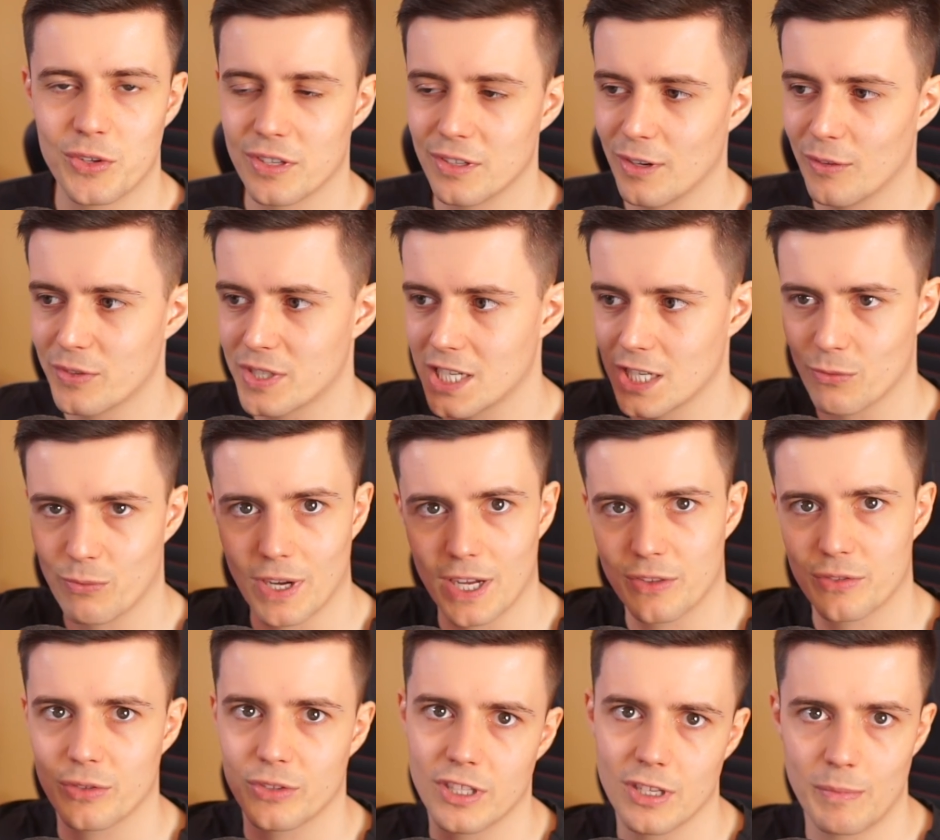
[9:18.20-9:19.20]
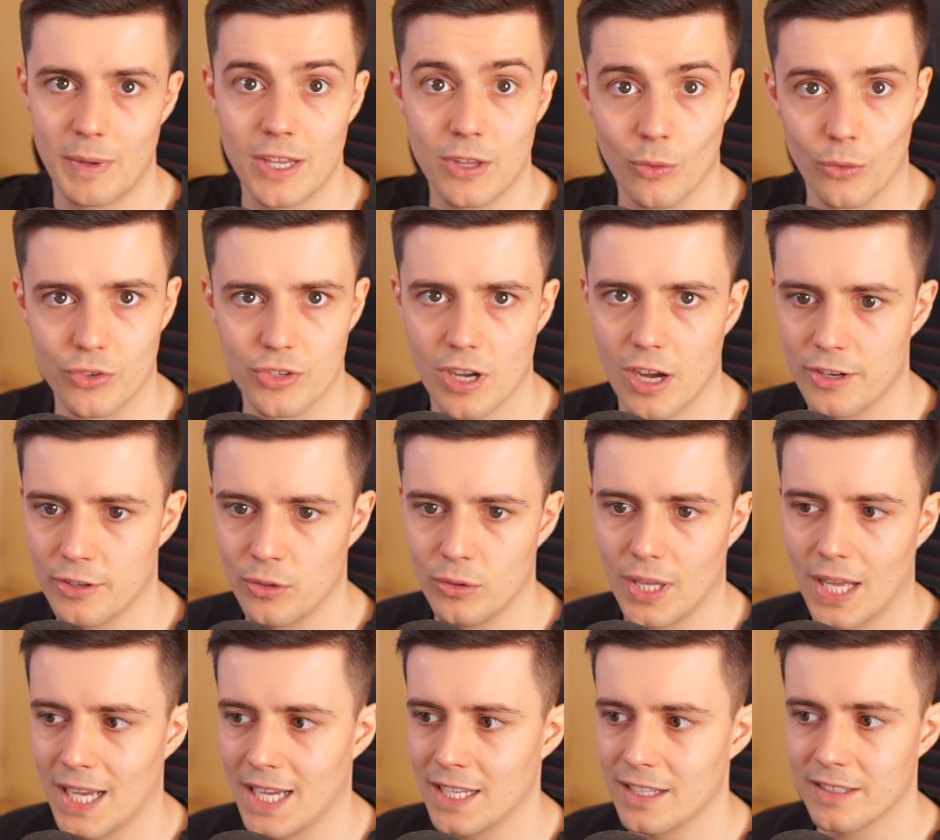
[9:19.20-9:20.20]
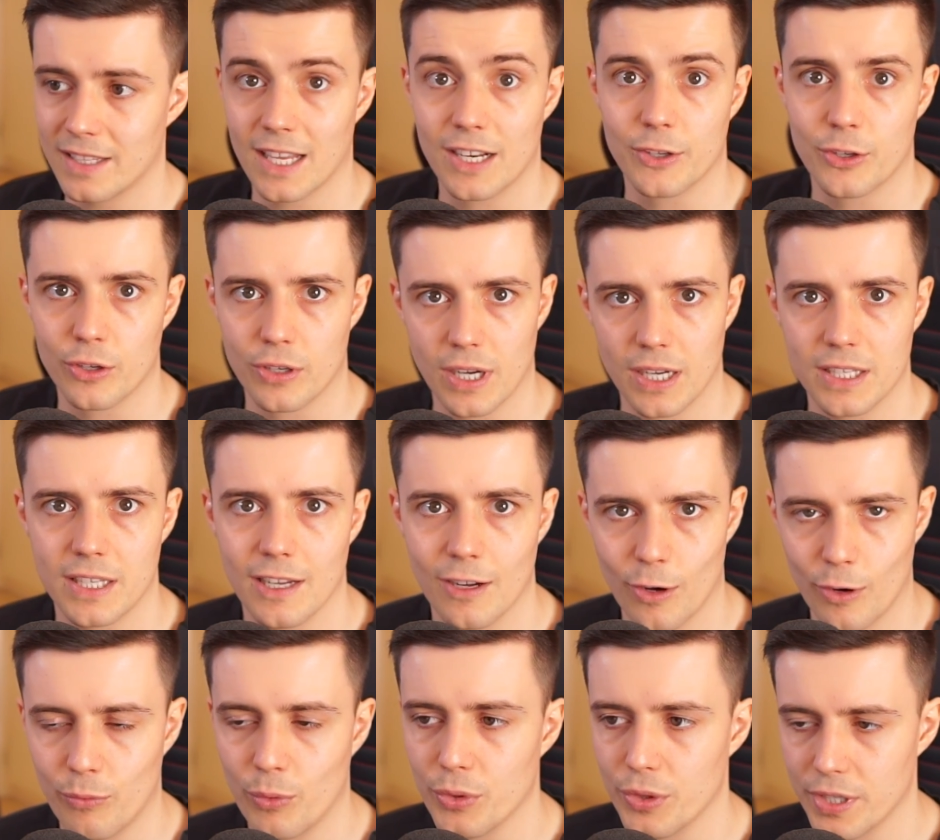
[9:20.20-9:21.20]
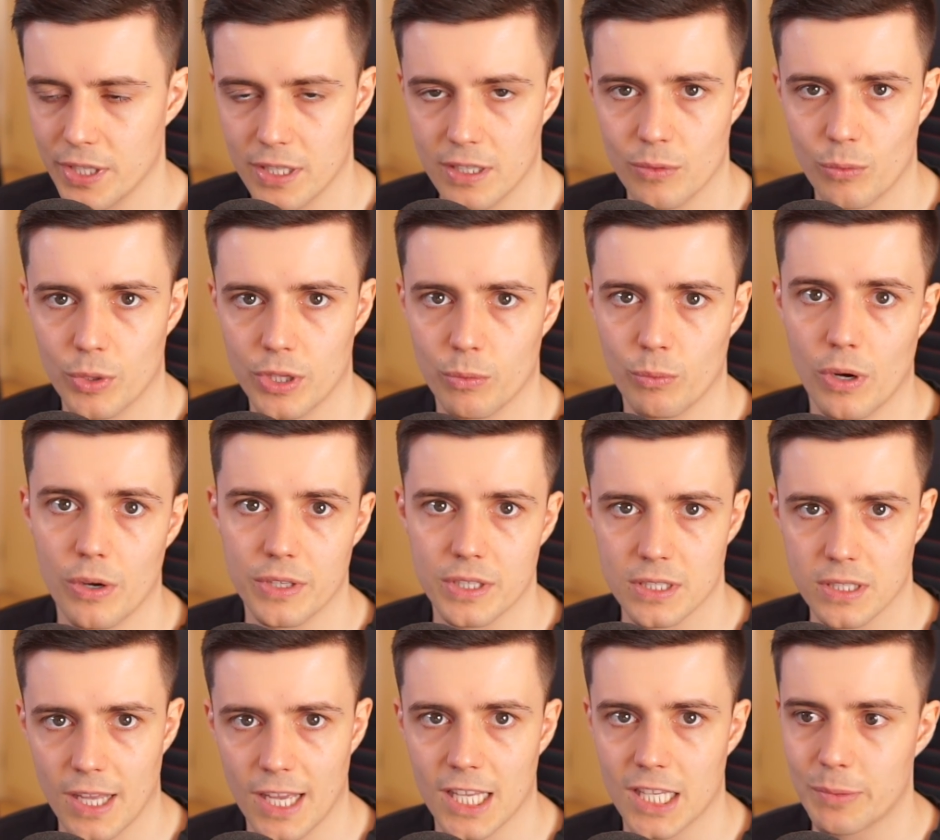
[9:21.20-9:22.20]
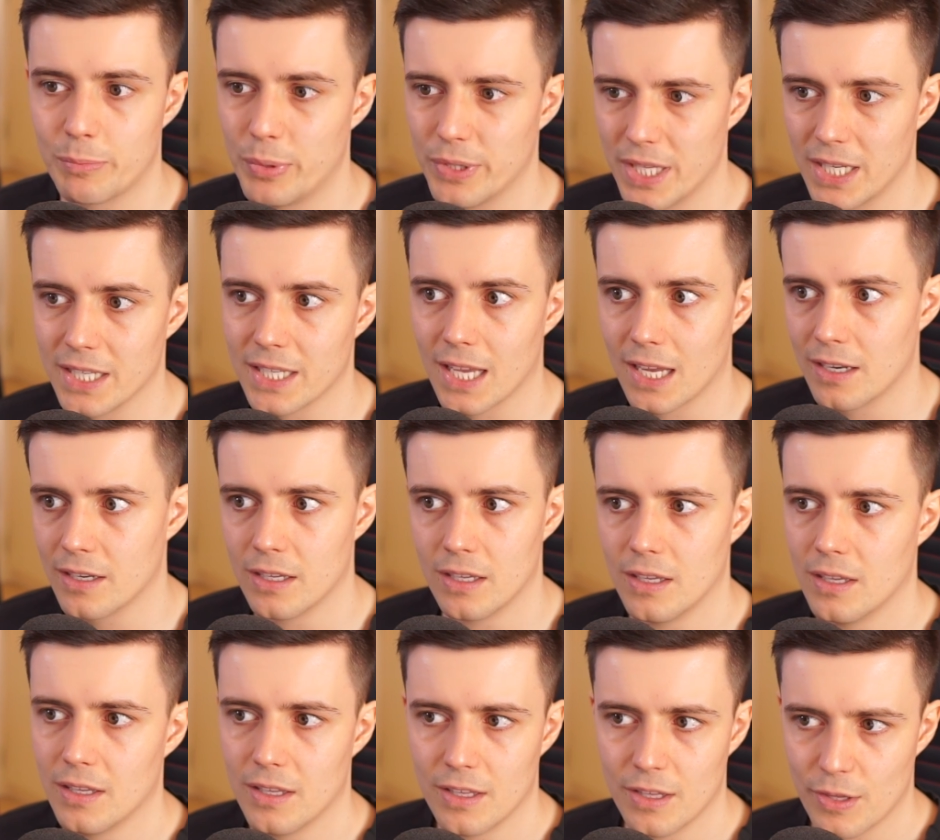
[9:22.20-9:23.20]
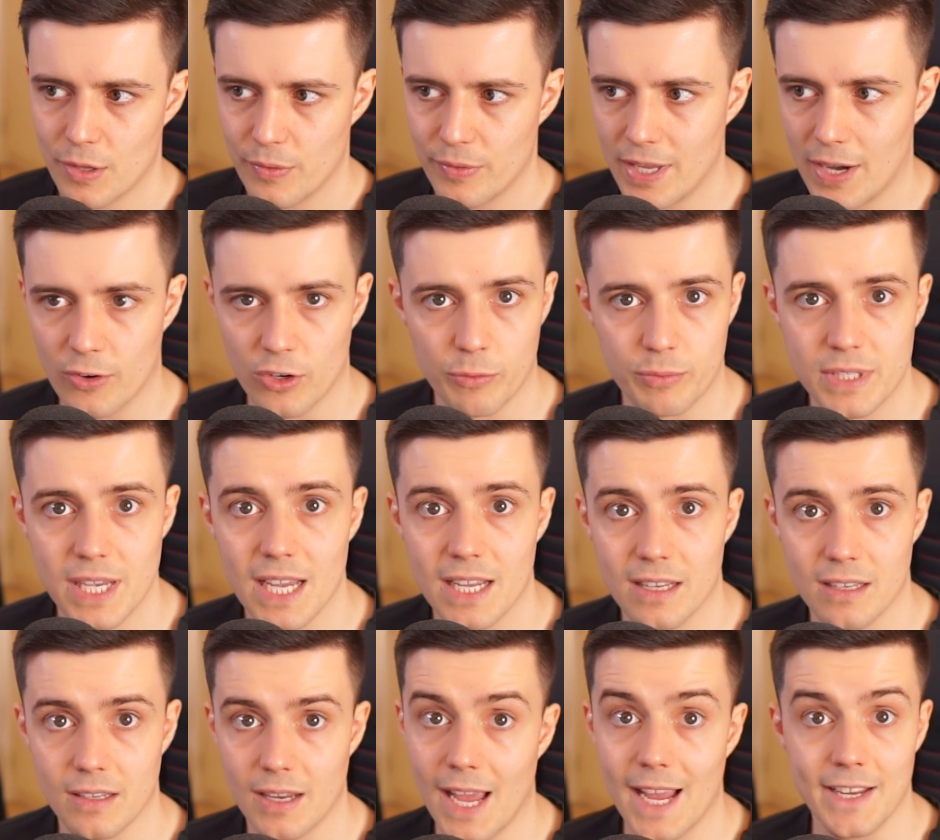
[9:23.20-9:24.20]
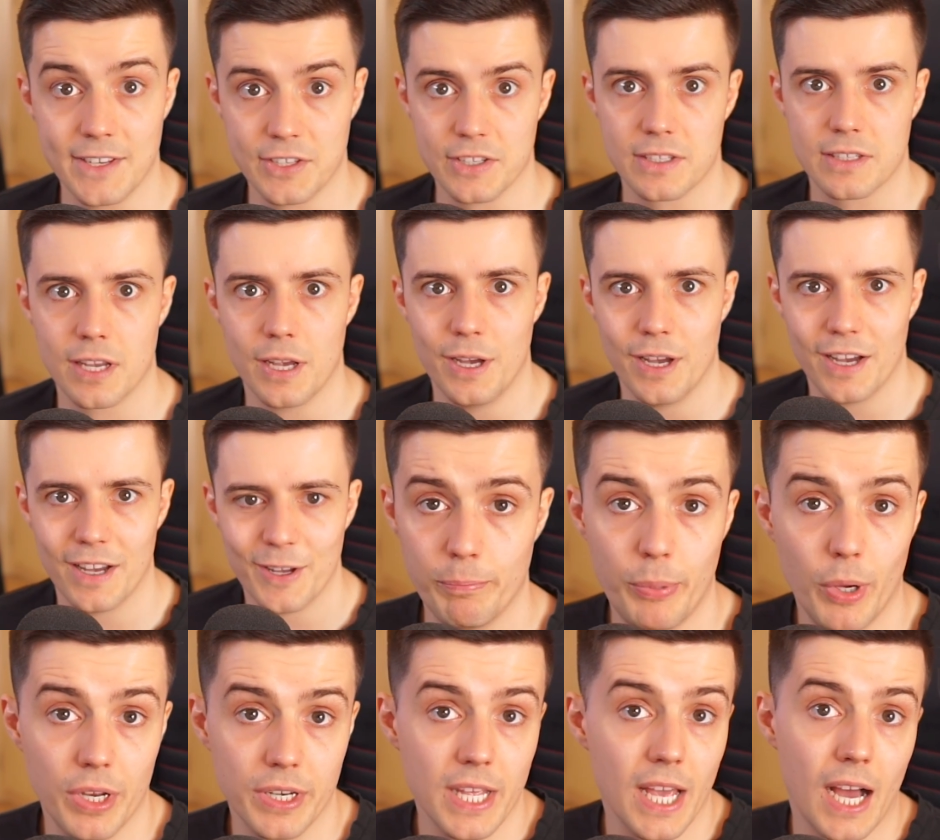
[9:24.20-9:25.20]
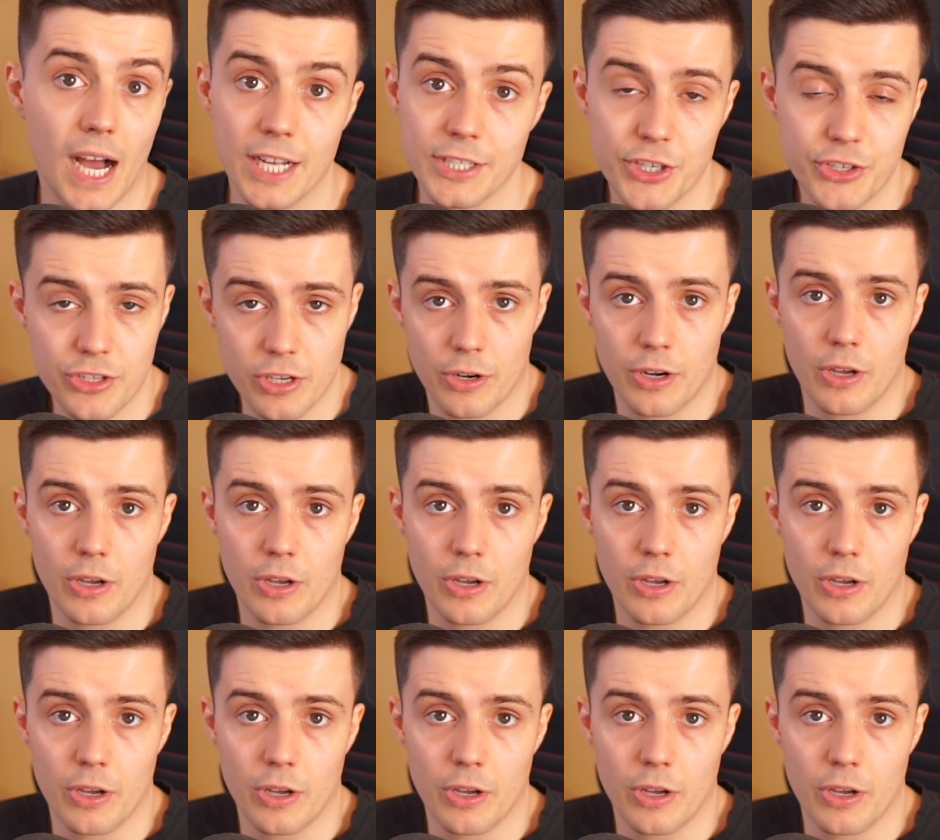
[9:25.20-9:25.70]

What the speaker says: obviously read through them in your journal and get a good idea of what the world is like. But then again, that would have taken ages. But yeah, I just don't